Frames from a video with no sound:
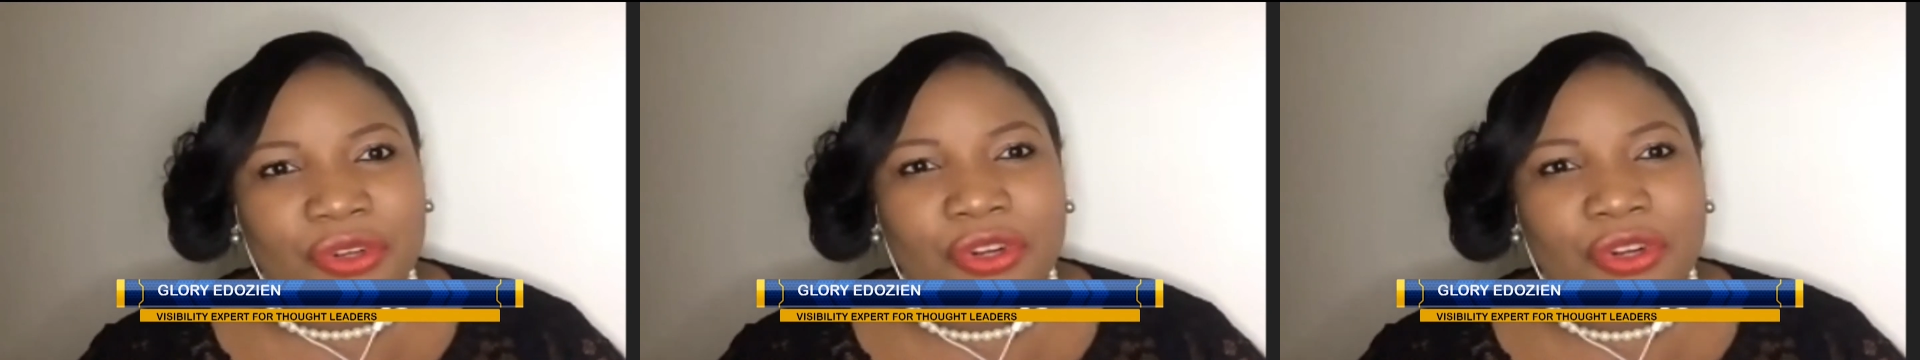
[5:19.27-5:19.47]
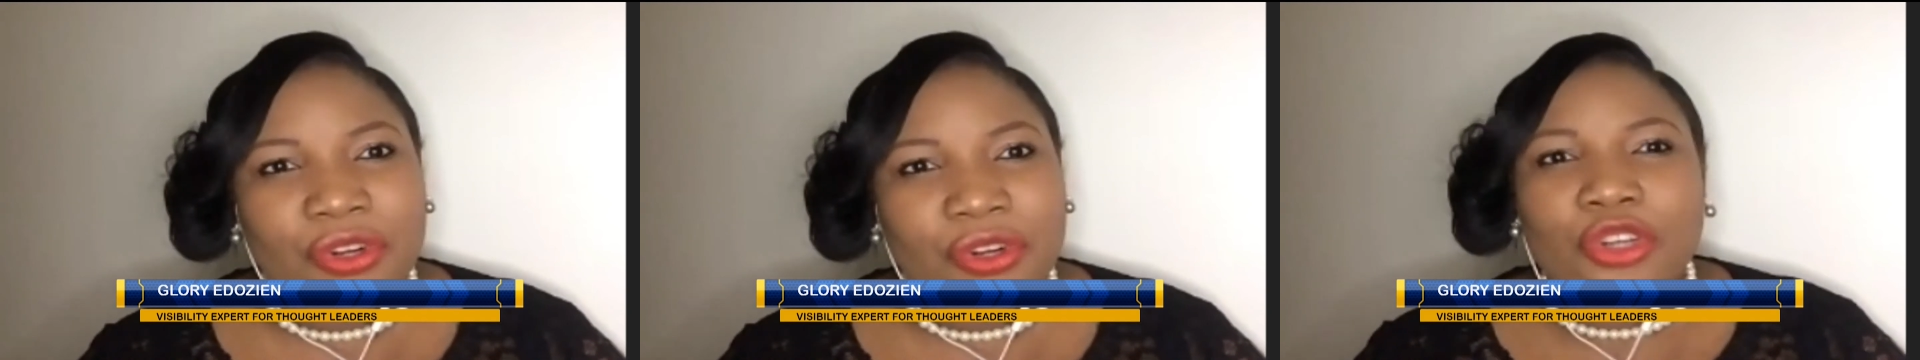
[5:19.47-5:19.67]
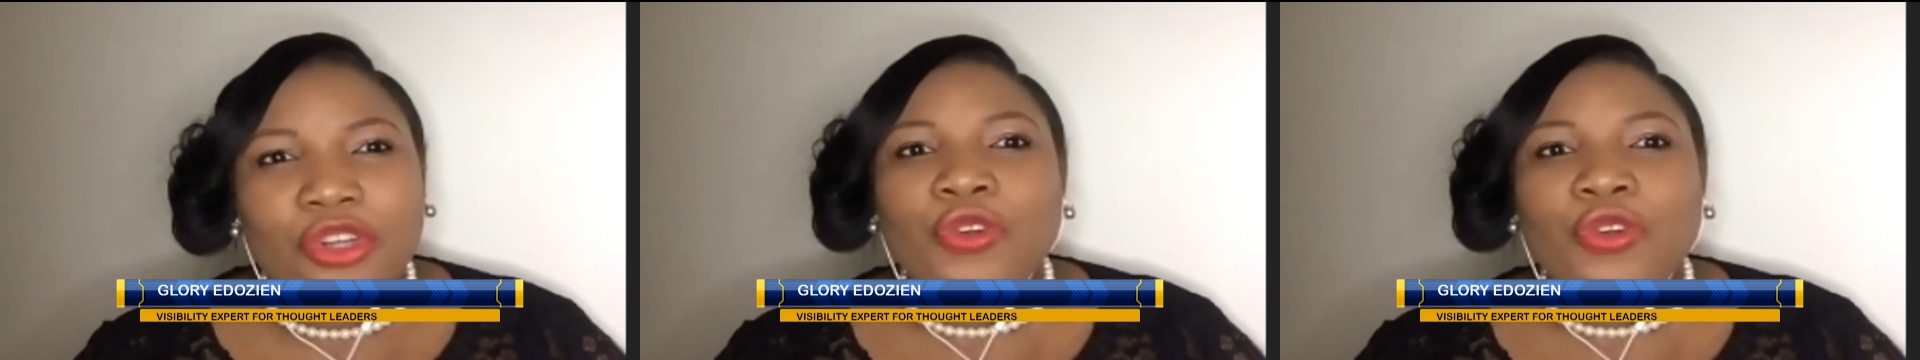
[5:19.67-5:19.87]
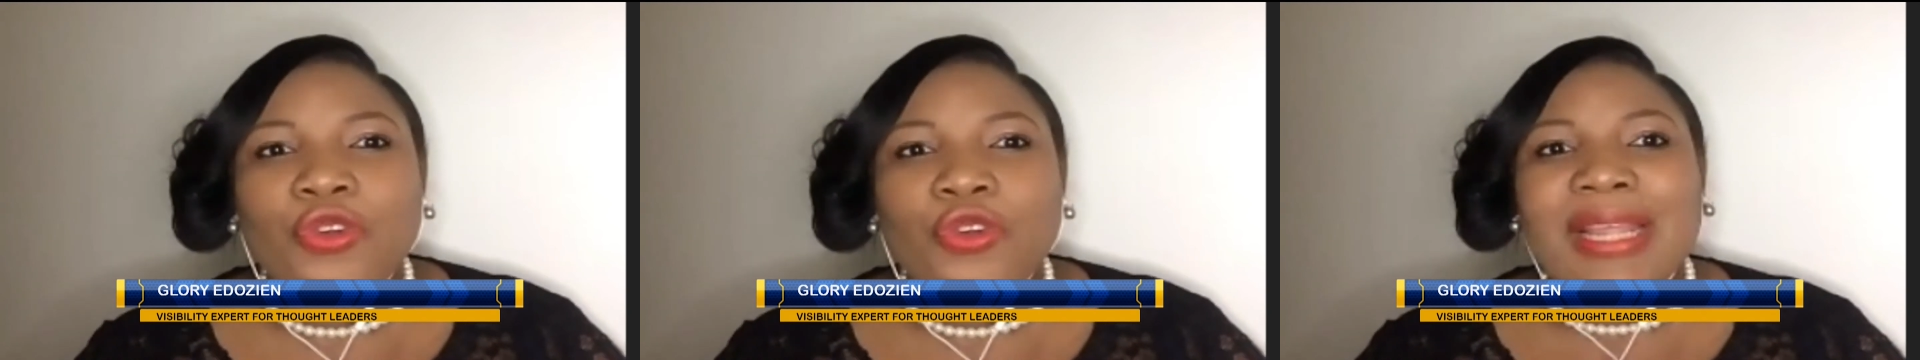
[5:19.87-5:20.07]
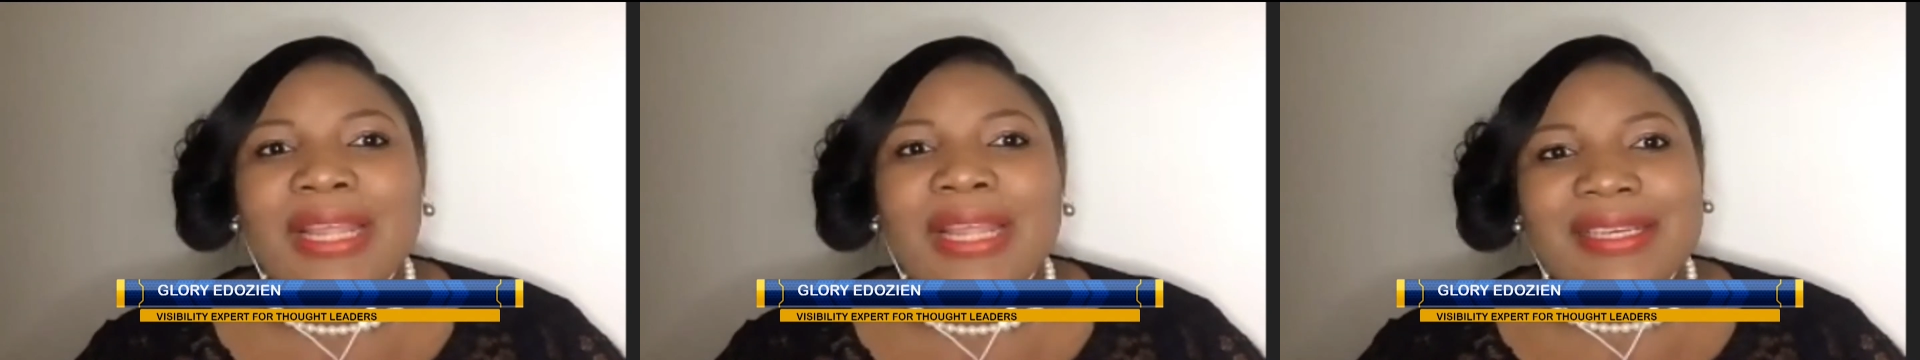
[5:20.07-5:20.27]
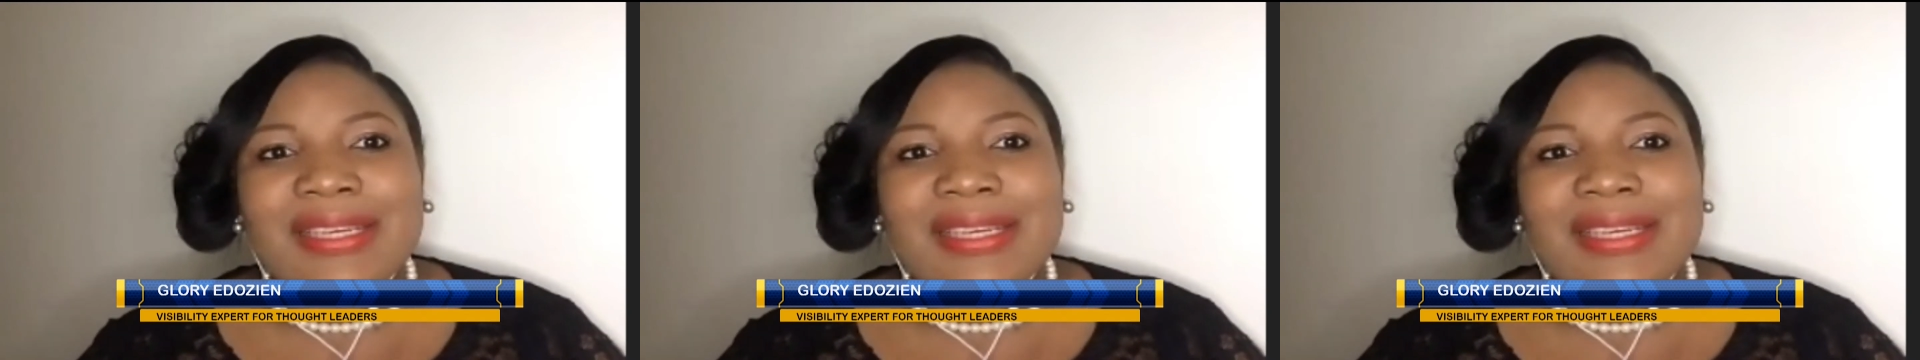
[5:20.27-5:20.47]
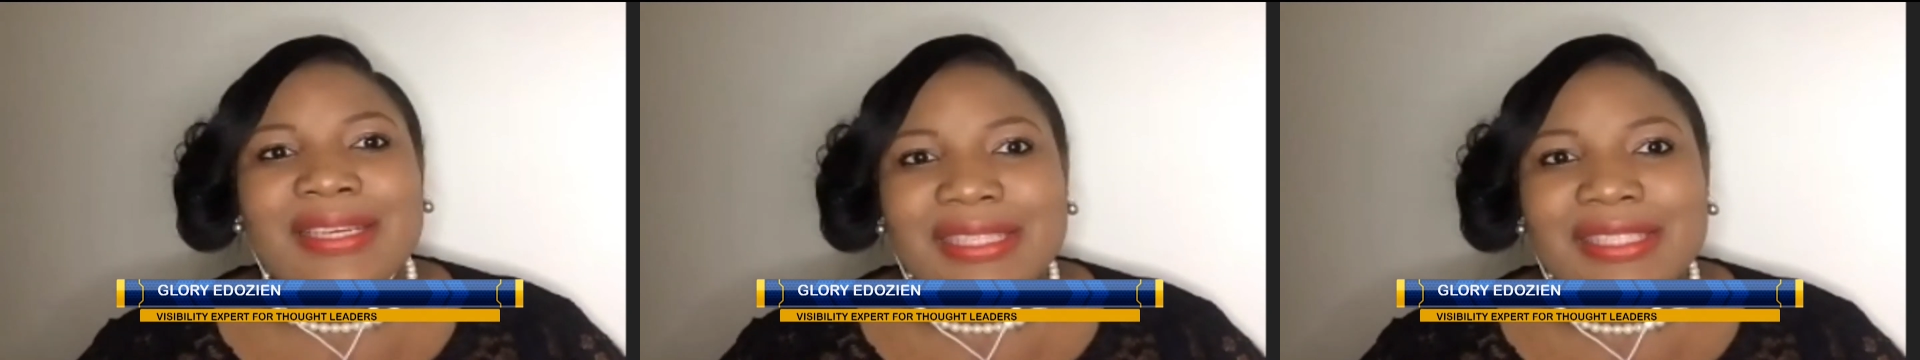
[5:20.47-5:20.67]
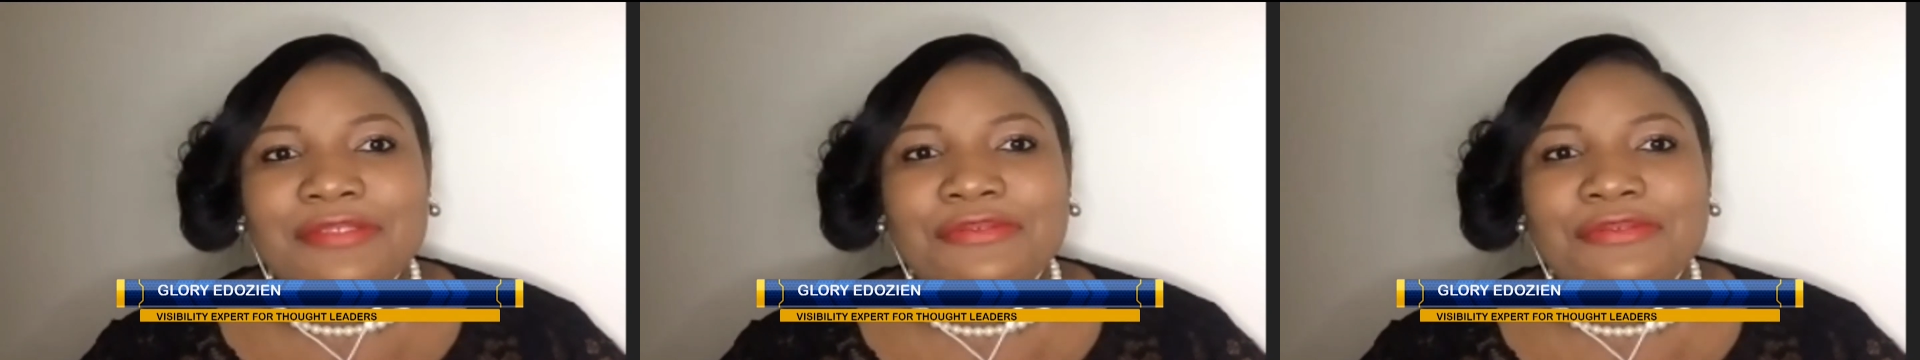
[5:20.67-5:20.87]
Don't let negative
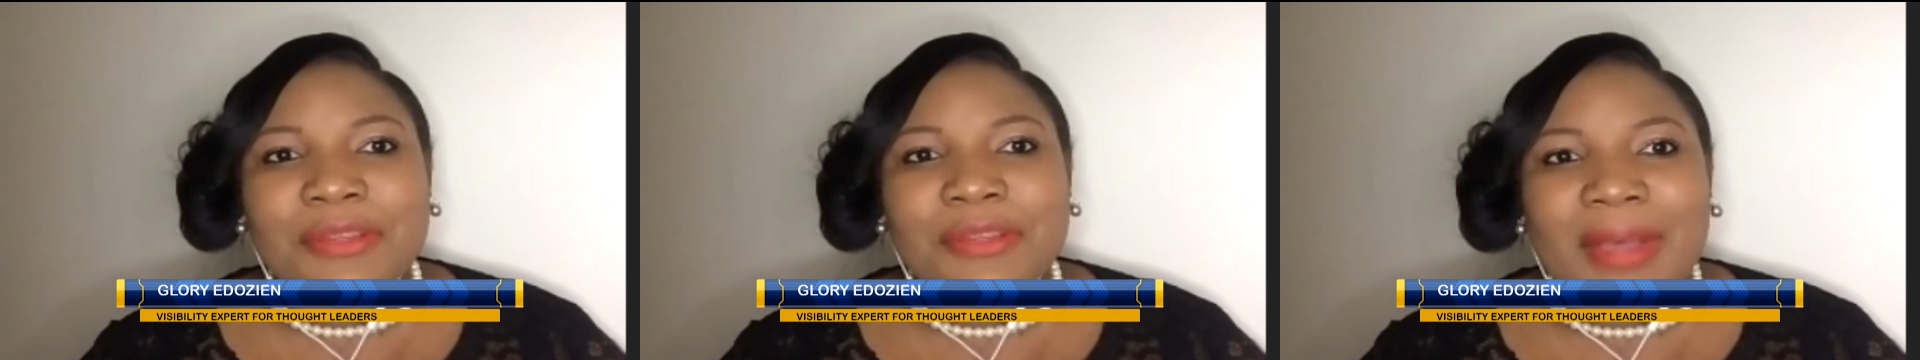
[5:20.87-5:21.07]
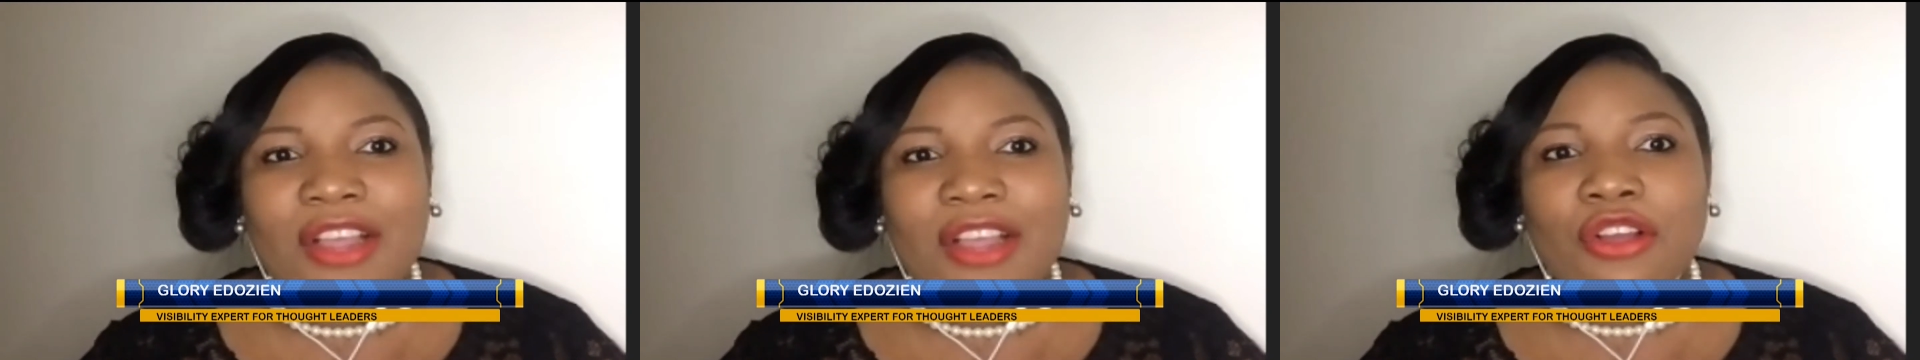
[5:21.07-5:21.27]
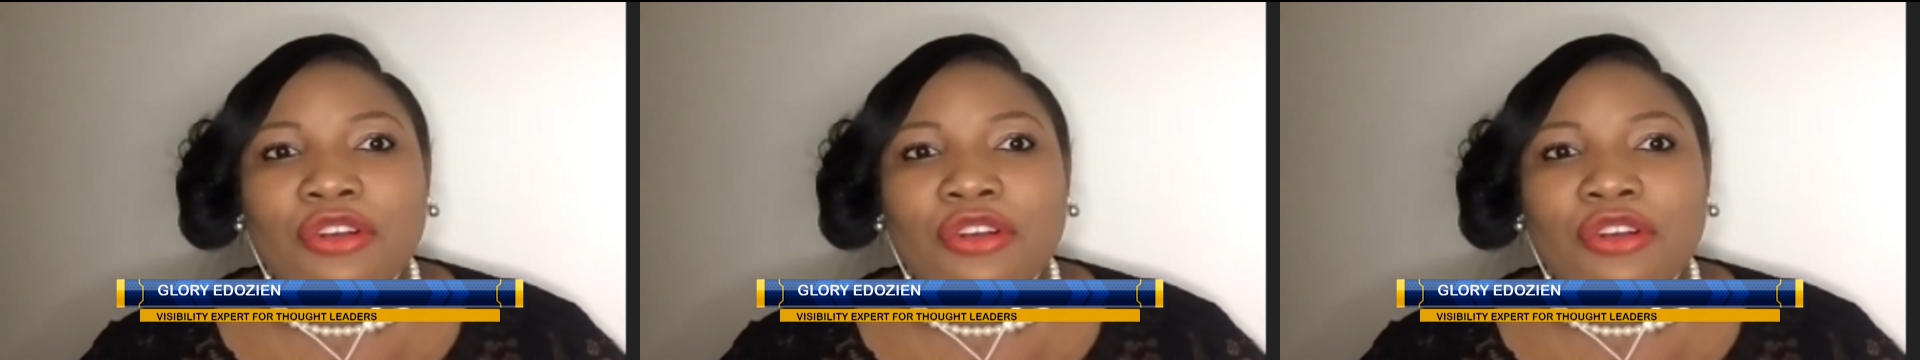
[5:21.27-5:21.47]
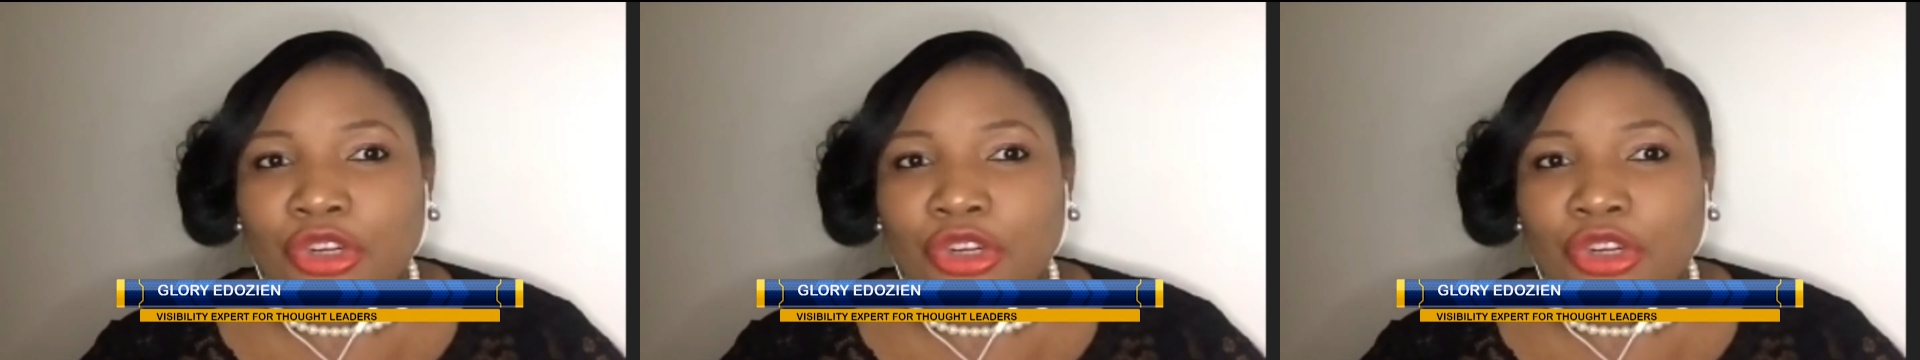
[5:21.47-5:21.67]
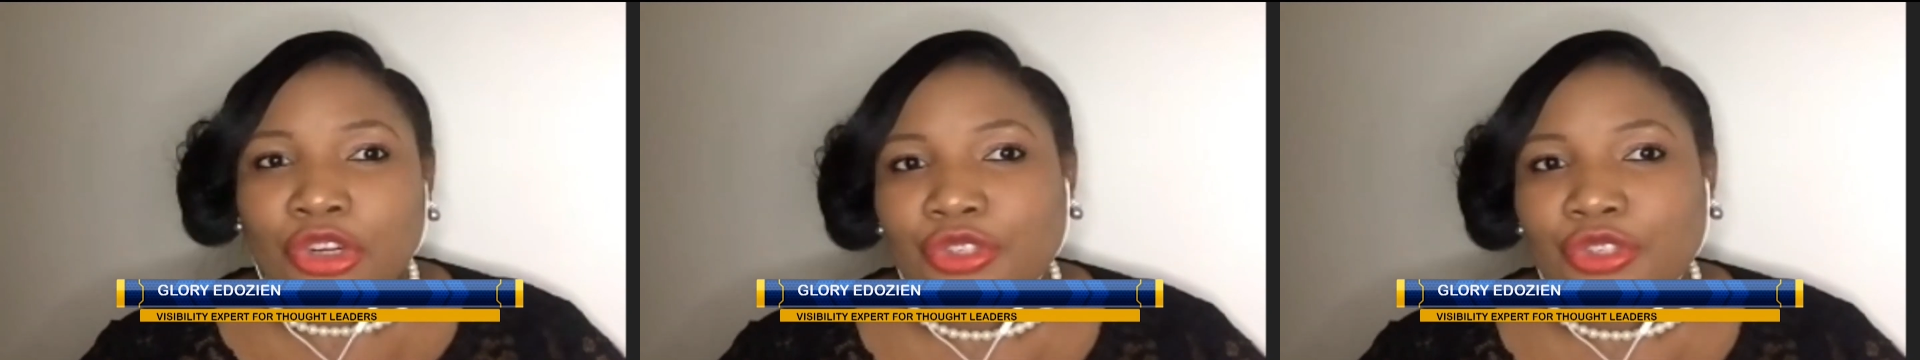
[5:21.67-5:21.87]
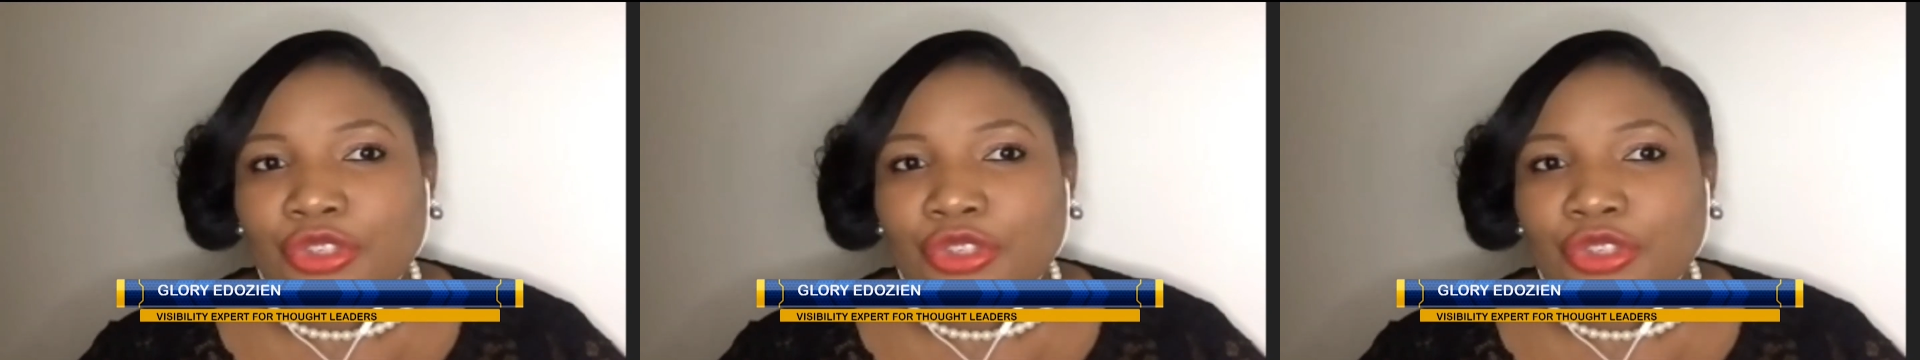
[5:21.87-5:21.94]
feedback crush you